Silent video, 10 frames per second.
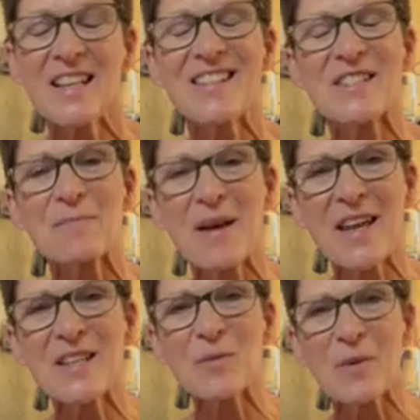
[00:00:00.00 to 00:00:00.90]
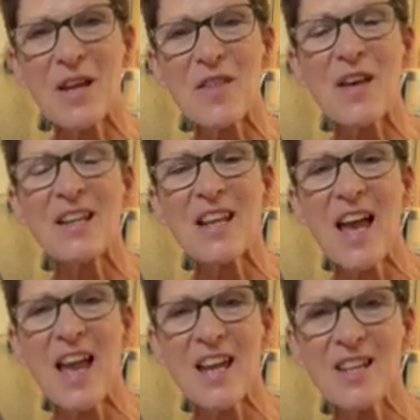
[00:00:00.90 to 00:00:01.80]
It's made with an
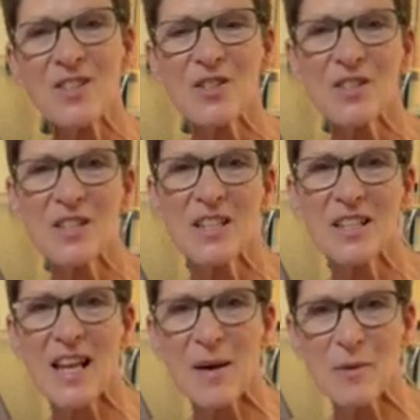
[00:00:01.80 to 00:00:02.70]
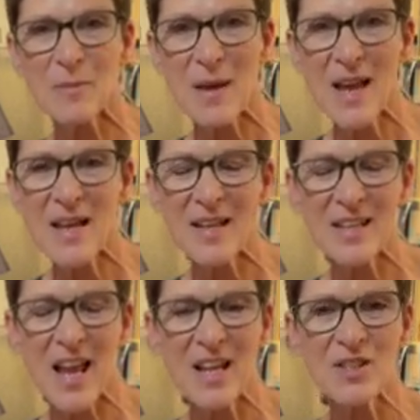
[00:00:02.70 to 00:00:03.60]
aged camembert, an
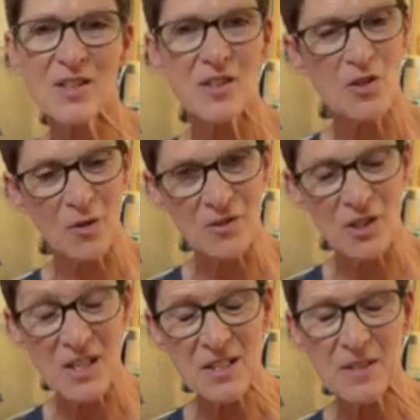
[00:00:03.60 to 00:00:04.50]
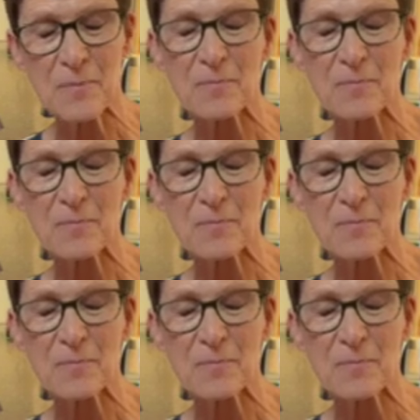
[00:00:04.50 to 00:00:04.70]
aged soft cheese,